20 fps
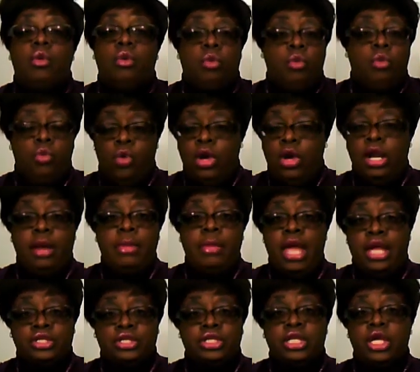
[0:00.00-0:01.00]
what I'm
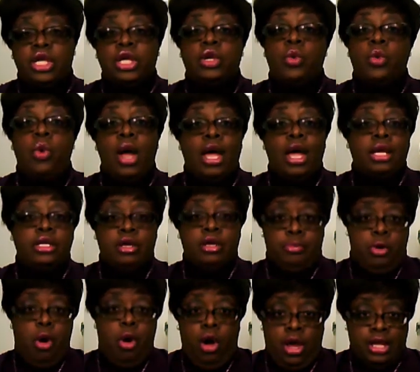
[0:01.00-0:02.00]
actually going to wind
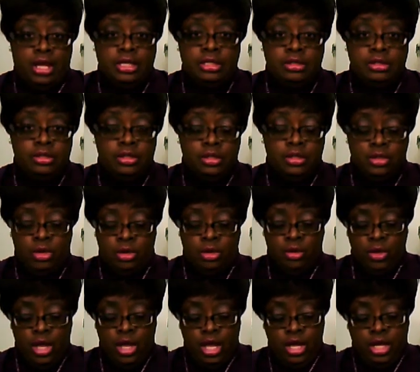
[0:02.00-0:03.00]
up on.
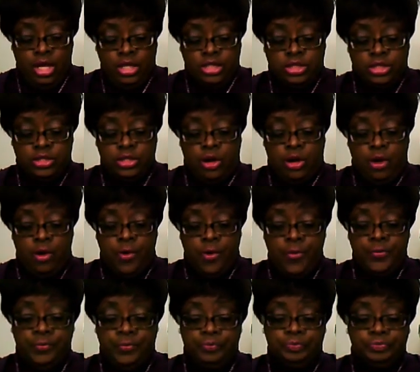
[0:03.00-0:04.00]

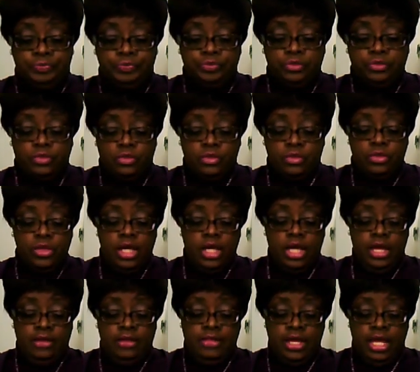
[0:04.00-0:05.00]
So,
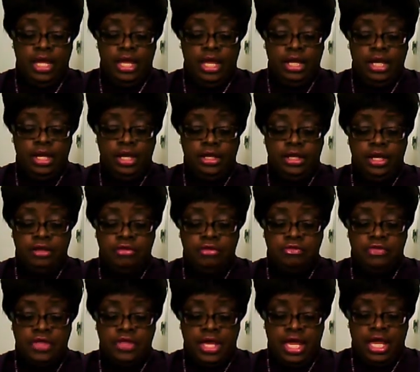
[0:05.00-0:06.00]
and then another
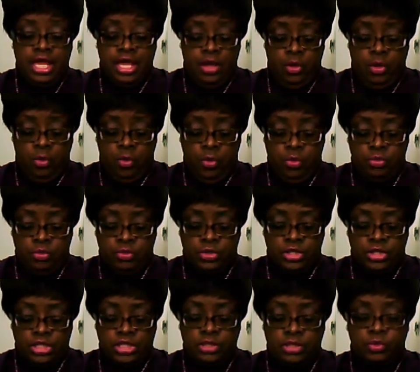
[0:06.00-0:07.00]
thing,
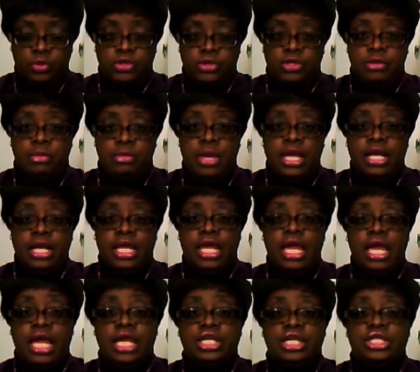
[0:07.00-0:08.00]
just with the
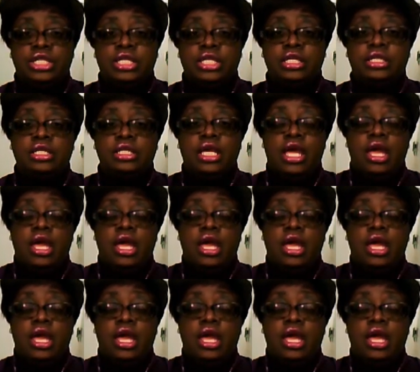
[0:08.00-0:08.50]
medication,